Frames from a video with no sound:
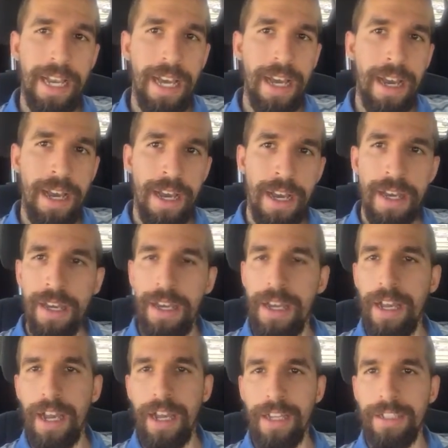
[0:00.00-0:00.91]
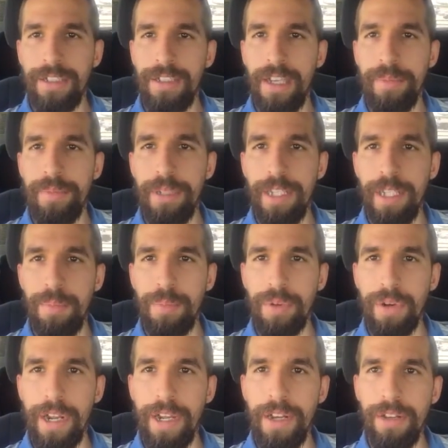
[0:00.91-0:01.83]
Uh, I accept any
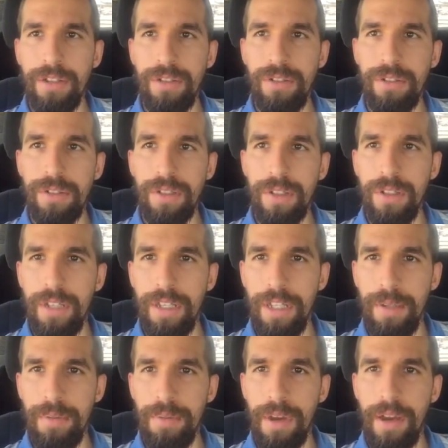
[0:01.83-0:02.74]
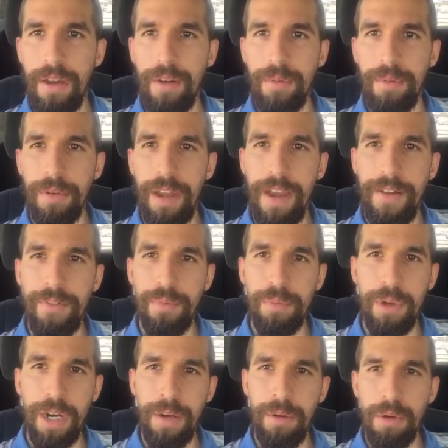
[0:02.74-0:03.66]
prayers. I have a
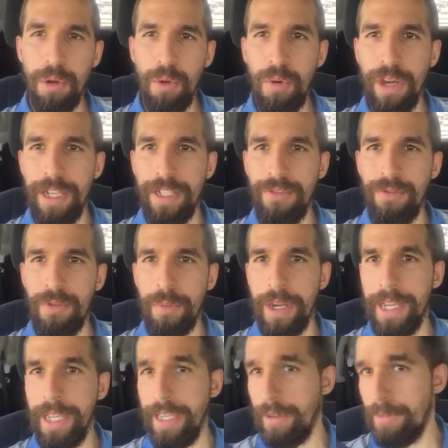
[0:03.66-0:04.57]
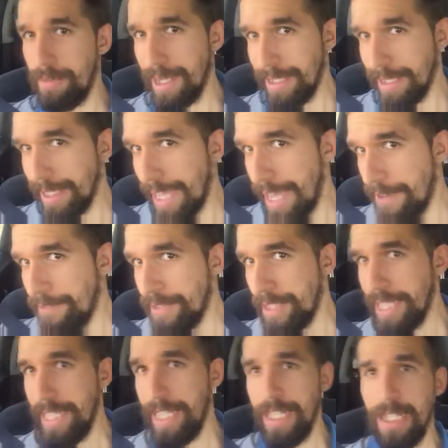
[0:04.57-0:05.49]
prayer request for my, my
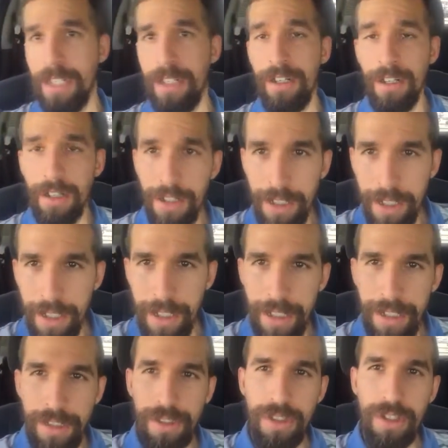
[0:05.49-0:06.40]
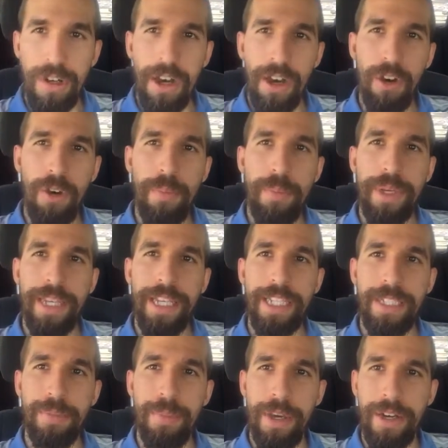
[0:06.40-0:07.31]
left ear. So I hope it
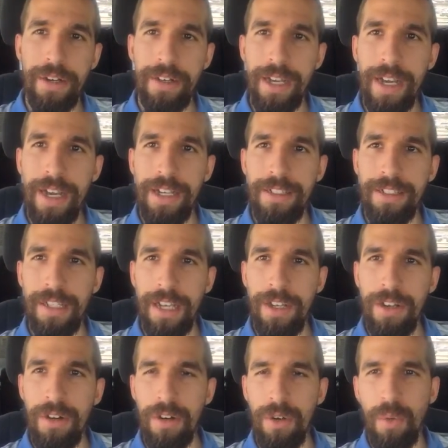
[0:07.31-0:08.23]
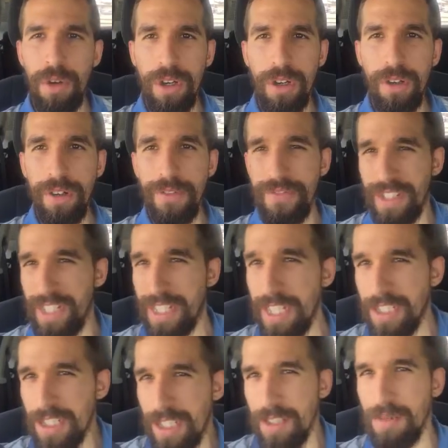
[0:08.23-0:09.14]
gets better, guys. I know it will. If it
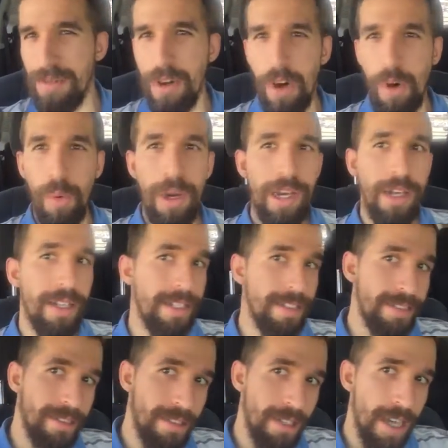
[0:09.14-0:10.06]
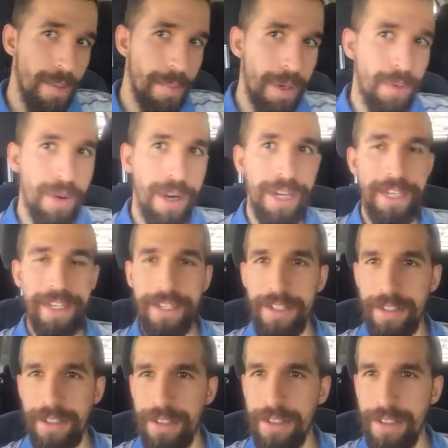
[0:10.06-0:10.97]
doesn't, oh well. I still got my right
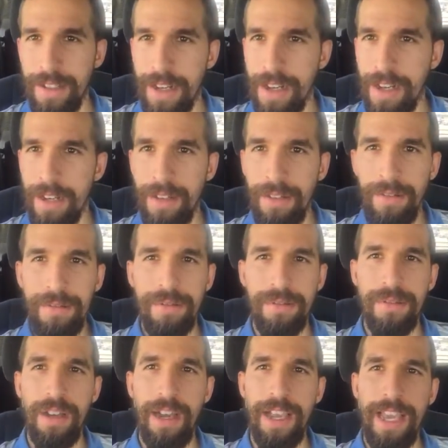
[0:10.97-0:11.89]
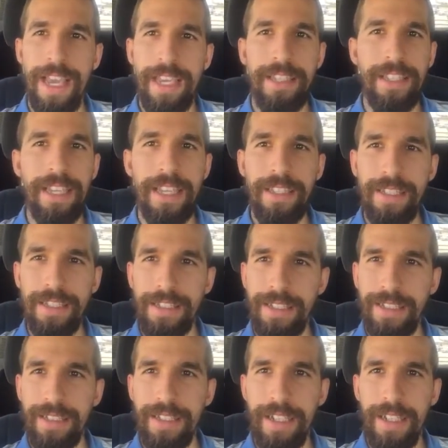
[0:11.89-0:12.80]
ear, you know? I can't take
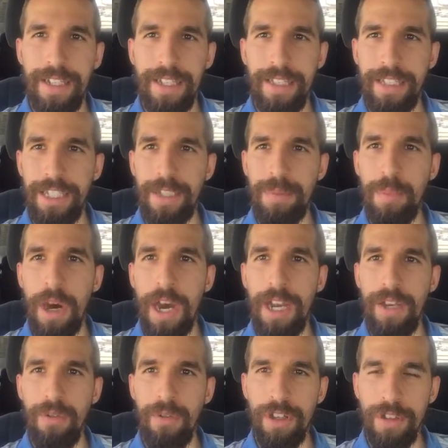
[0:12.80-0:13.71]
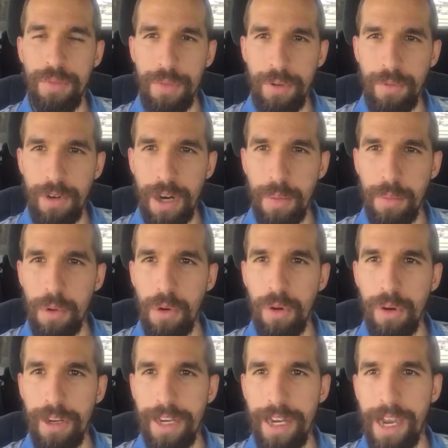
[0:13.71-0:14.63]
this this body with me where I'm
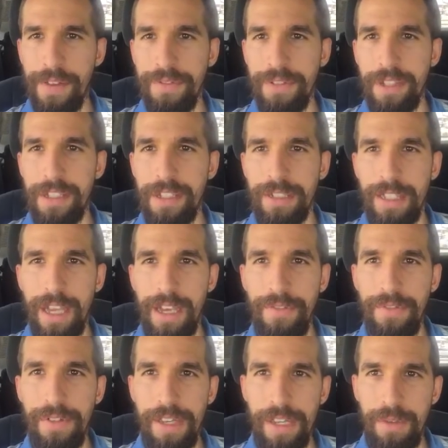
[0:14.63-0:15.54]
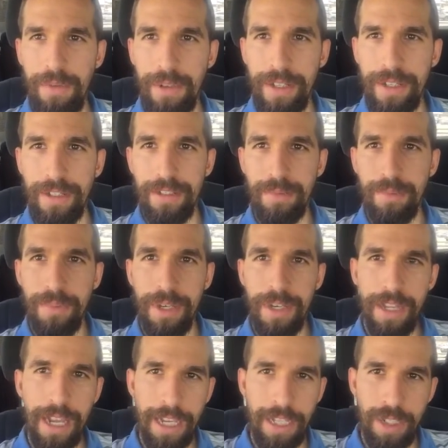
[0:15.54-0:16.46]
going after this life anyways.
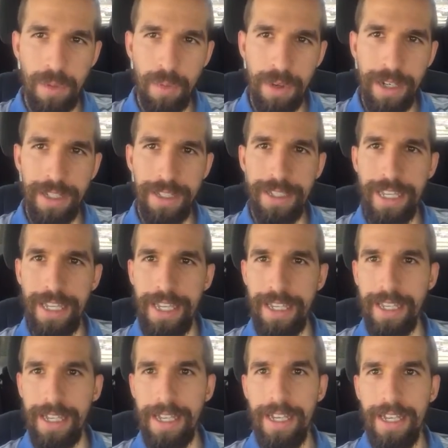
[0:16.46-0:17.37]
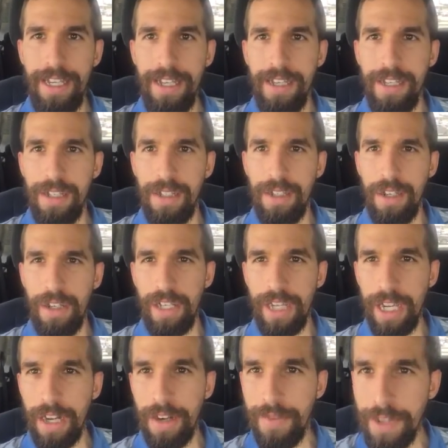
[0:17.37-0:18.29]
But I do want to take good
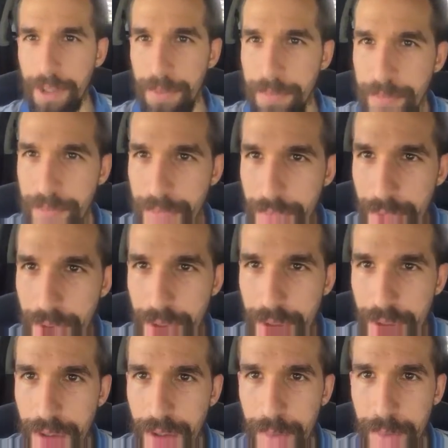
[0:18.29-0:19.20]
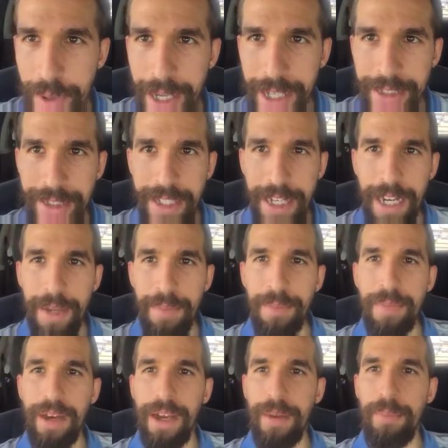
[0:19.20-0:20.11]
care of it. The best that I,
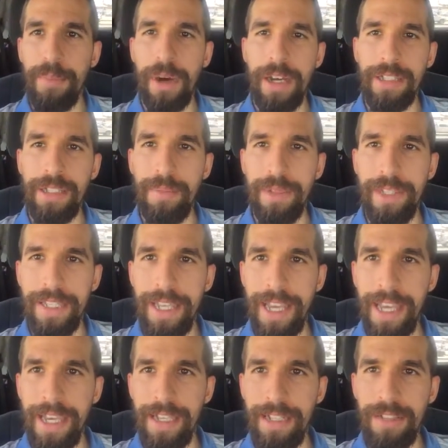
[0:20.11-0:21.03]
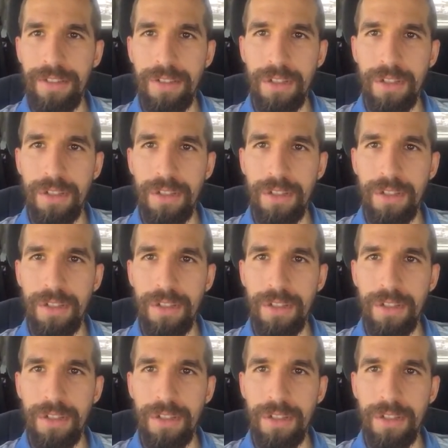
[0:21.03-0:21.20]
I possibly can.